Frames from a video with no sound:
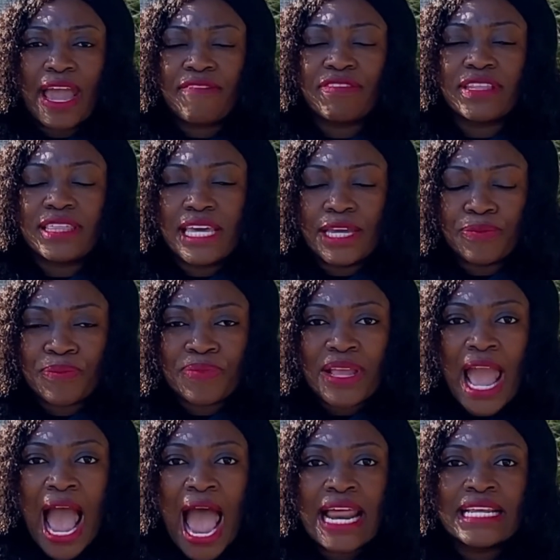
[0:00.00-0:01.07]
everything.
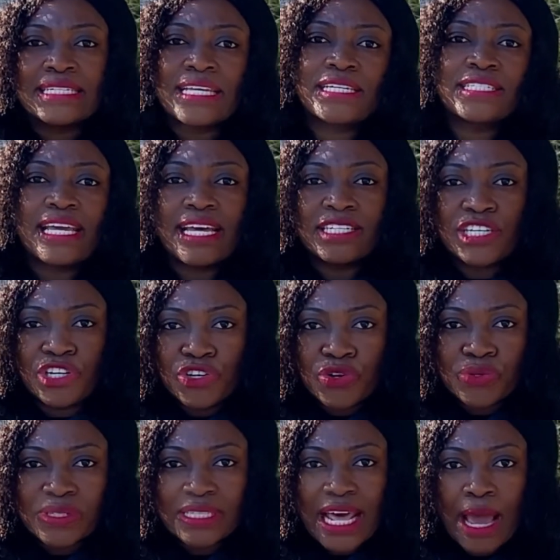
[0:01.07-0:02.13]
And he says, yes, he
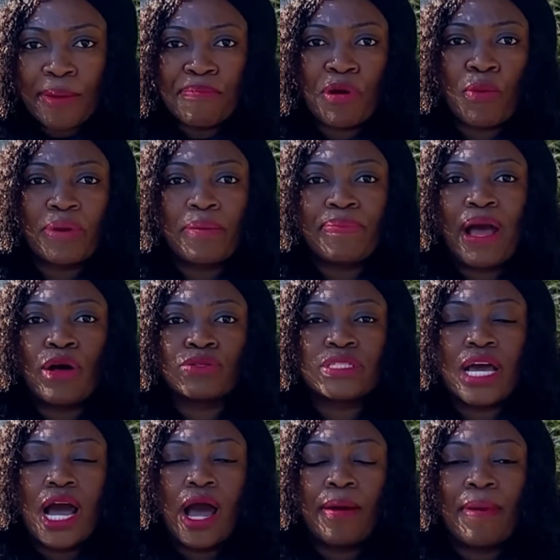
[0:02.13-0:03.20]
knows that, but what
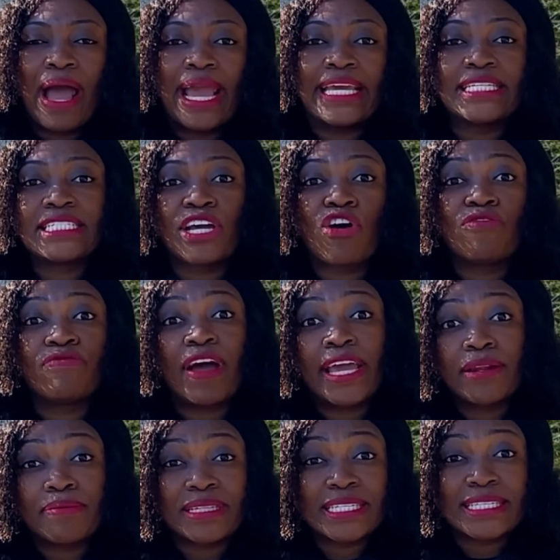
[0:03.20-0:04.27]
about her intake of
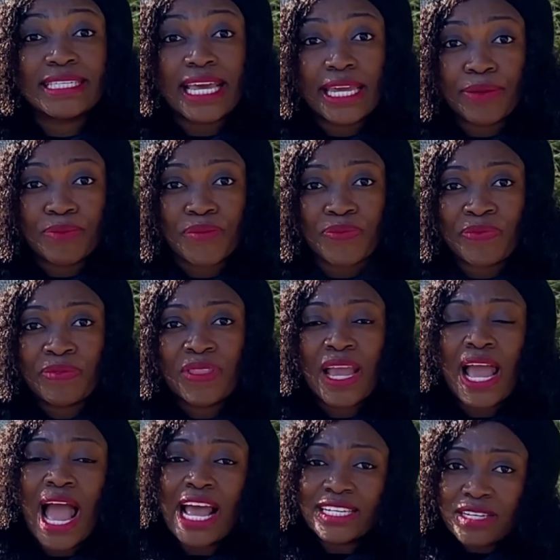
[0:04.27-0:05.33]
vitamin C?
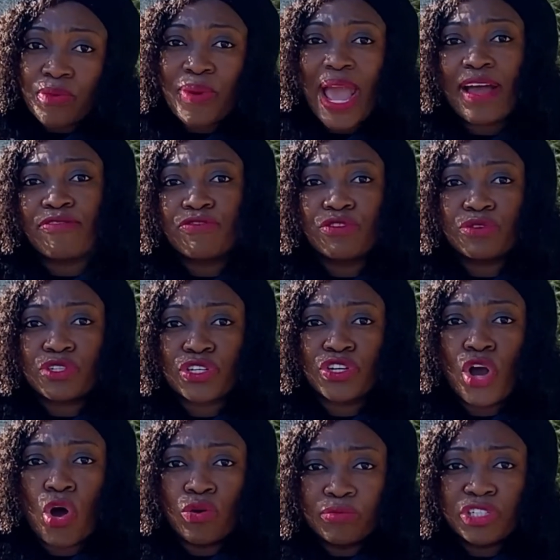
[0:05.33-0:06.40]
I said, we have fruits
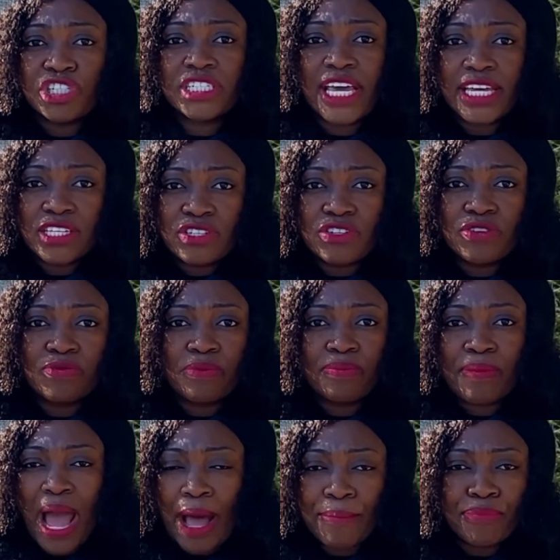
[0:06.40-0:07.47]
at home. She takes,
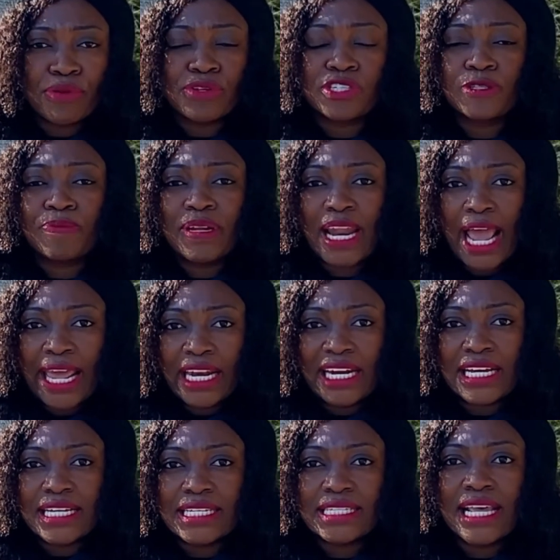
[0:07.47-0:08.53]
apples,
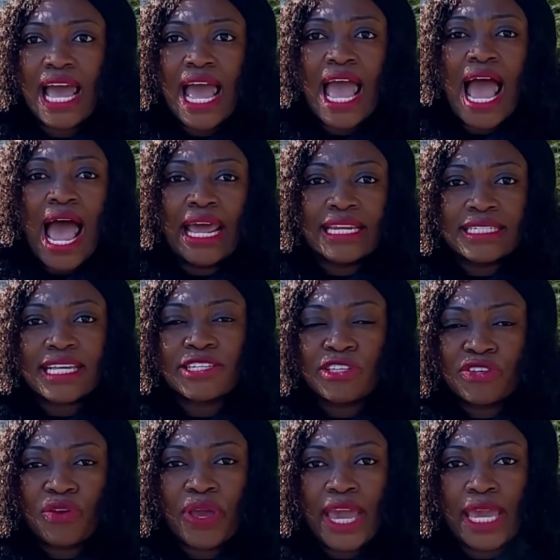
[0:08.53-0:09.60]
bananas, and he
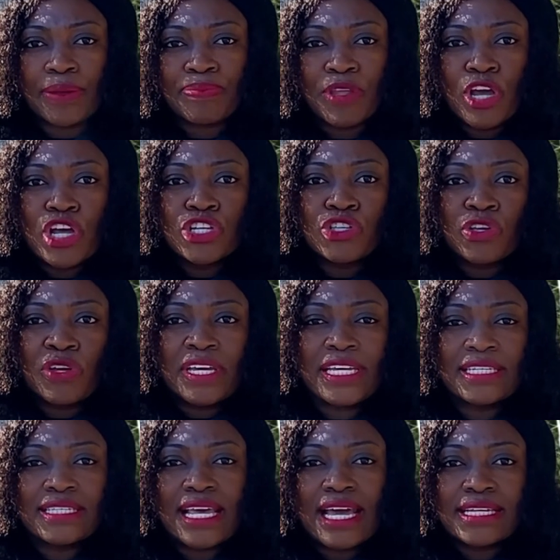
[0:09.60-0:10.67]
said, it's okay. So
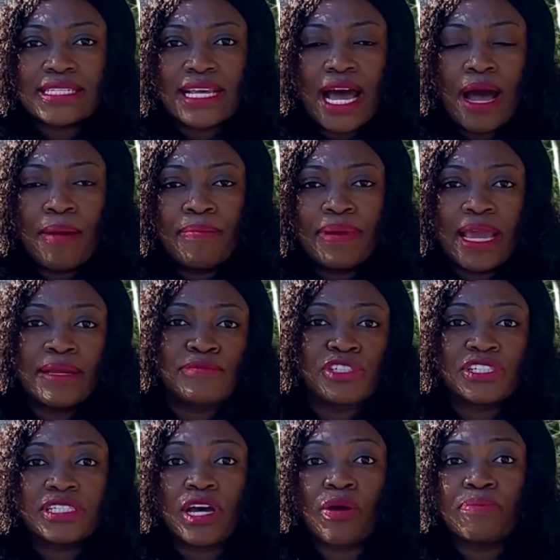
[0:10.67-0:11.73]
he says, let him
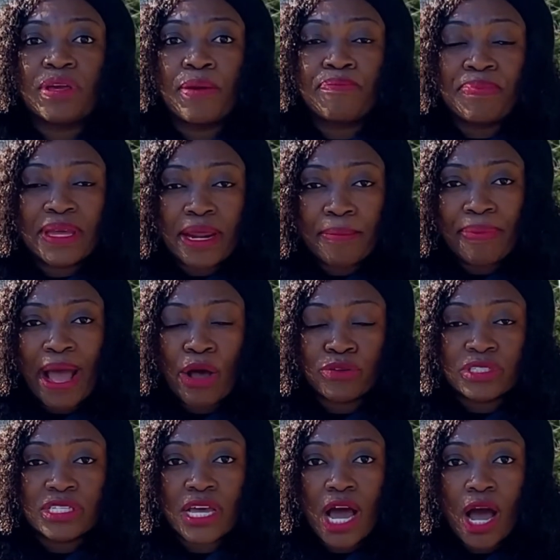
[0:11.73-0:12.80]
just tell me a bit
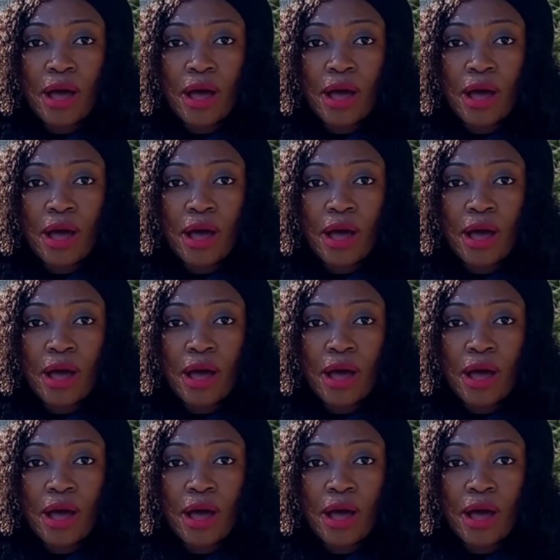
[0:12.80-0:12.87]
about